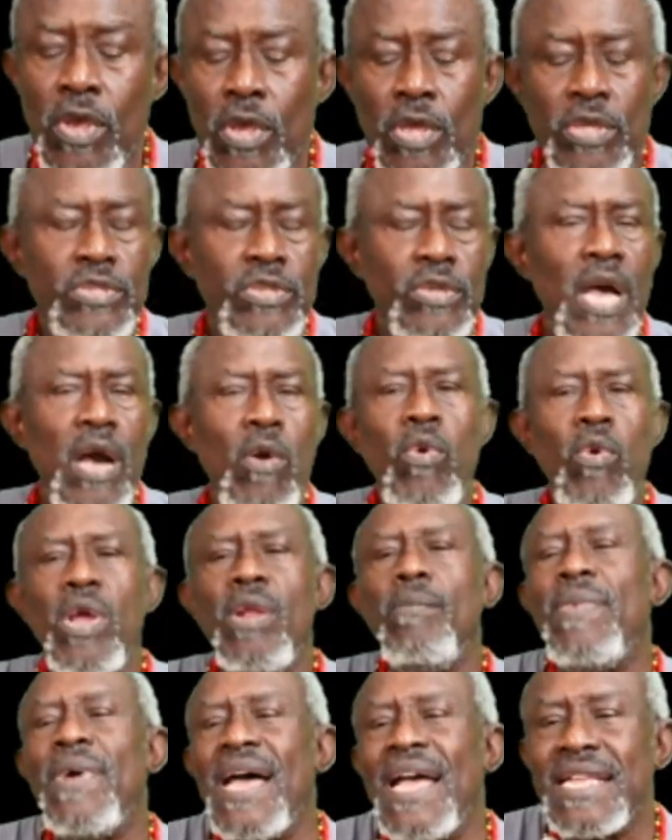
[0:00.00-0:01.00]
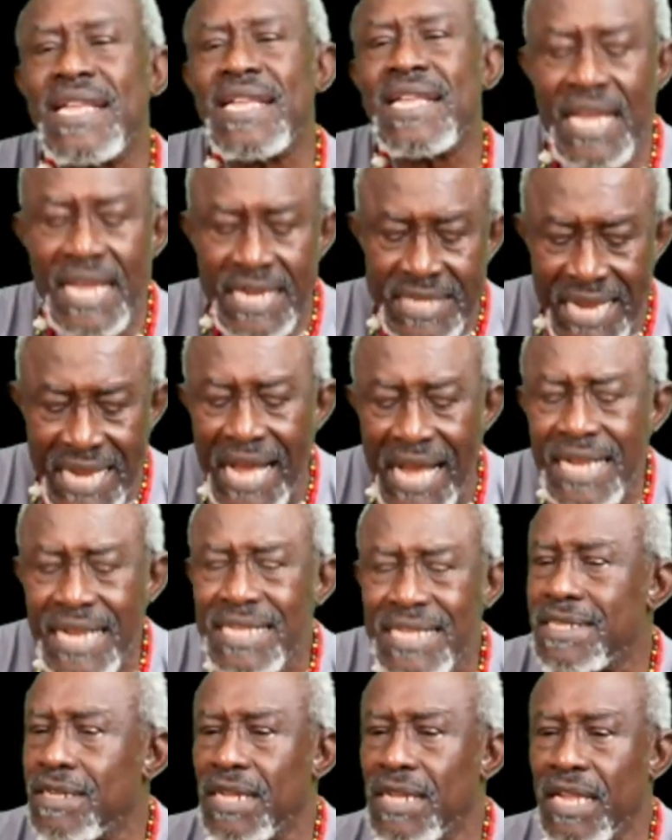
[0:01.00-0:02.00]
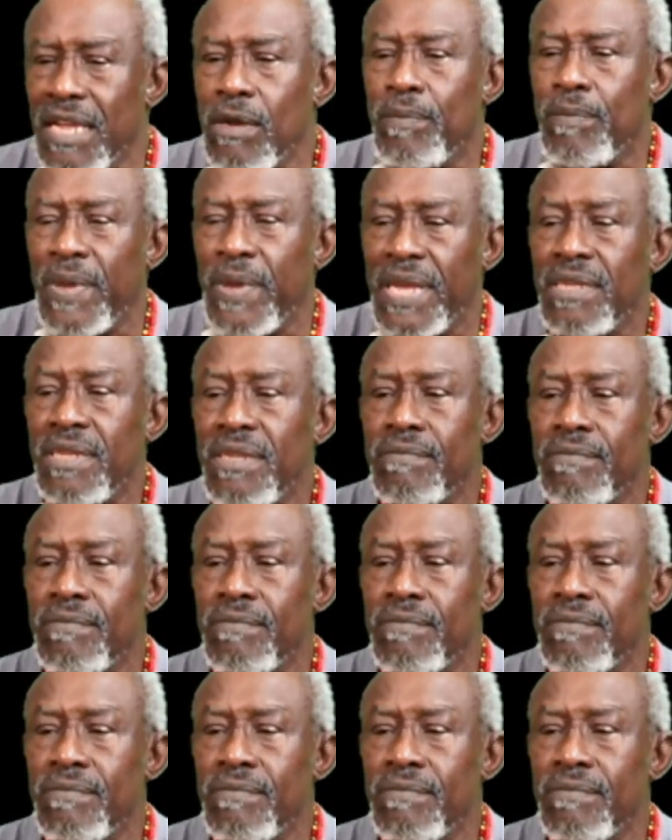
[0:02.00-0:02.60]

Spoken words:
So I went back and docked it a little bit